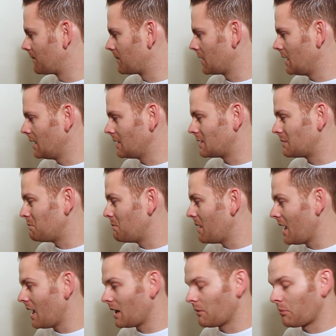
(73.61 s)
it's
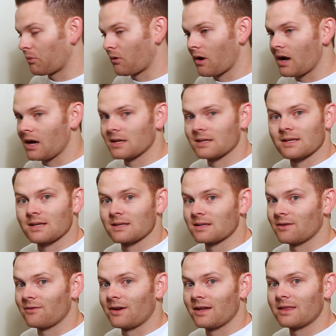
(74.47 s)
been a
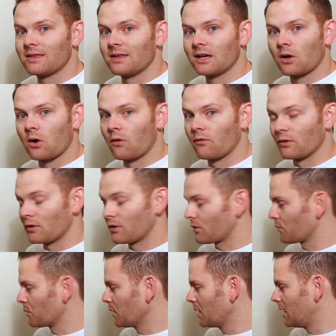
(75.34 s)
process of, I think, over
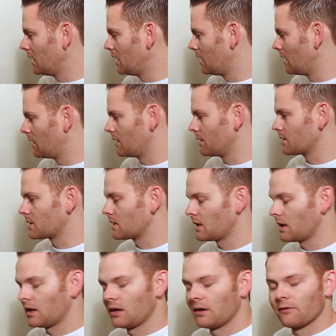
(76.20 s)
3
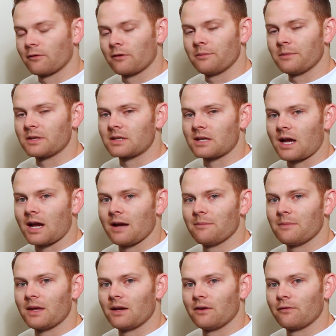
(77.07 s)
years from the
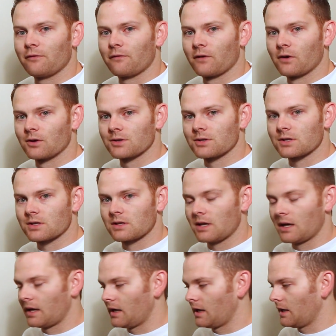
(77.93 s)
time that it
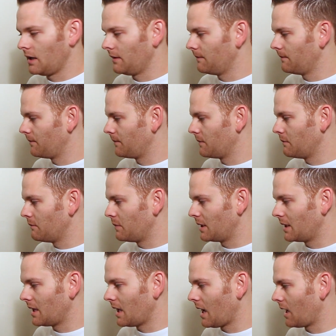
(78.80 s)
first
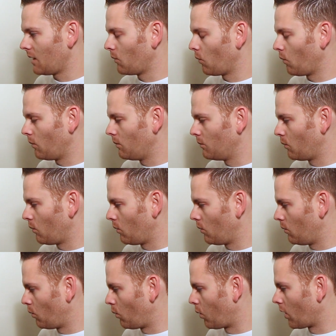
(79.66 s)
began
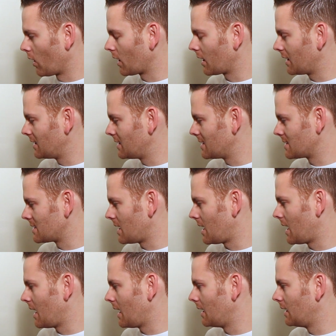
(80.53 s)
work and
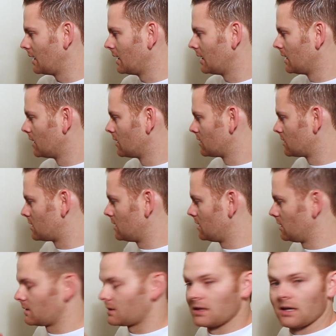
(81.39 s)
design
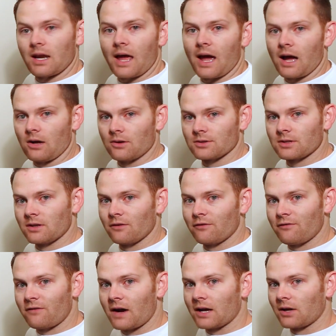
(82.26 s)
to now, to
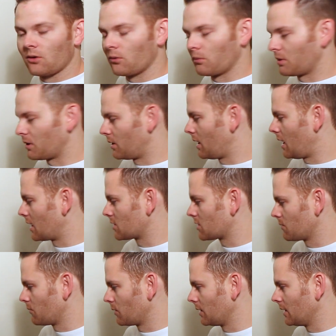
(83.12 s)
the final
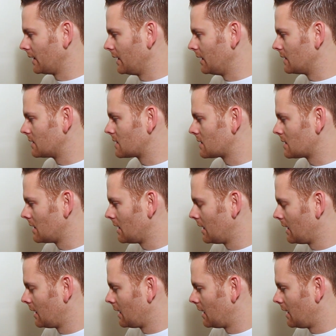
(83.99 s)
production release.
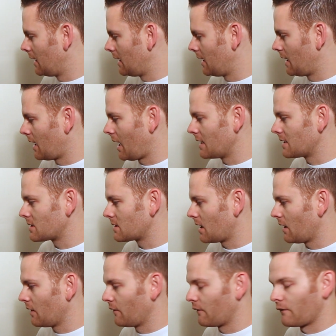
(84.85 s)
I
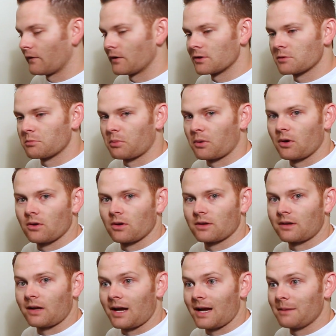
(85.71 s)
saw the first
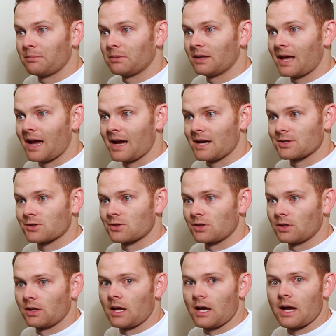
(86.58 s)
prototype last
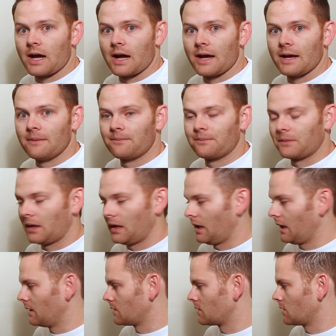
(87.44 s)
July,
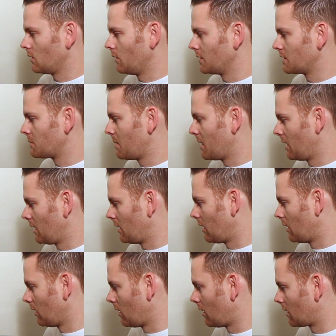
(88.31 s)
and so it's been
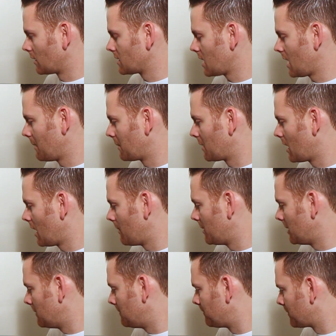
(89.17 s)
a long time
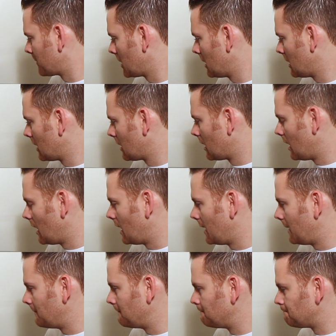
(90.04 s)
coming.
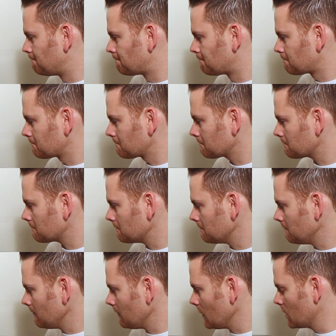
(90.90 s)

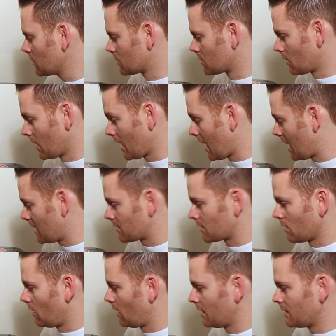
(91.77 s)
So
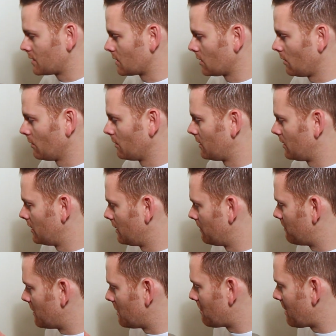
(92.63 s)

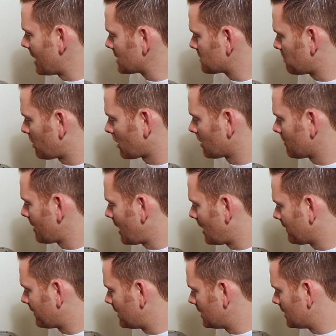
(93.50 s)
the best part
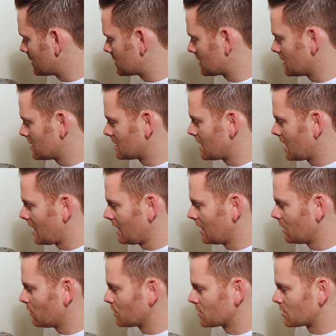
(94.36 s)
about this is
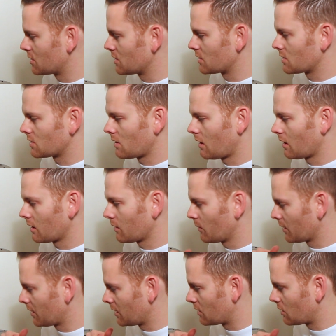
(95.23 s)
that it was just
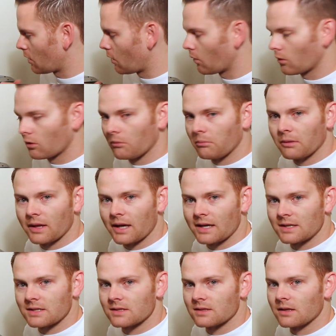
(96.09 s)
started with a total
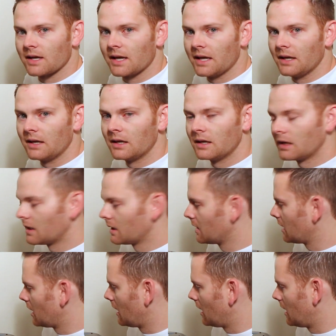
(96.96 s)
blank slate,
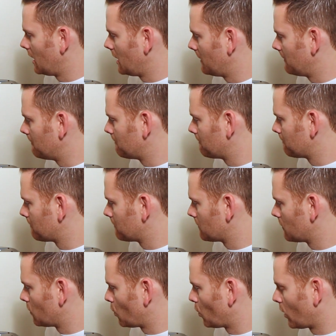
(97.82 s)

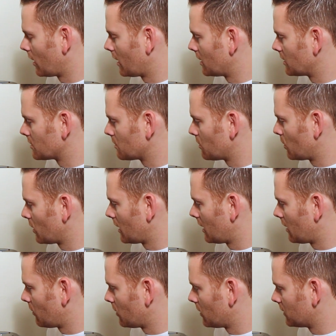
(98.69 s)
where
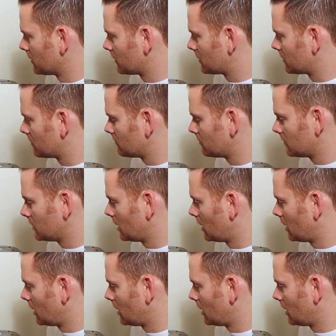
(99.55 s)
there was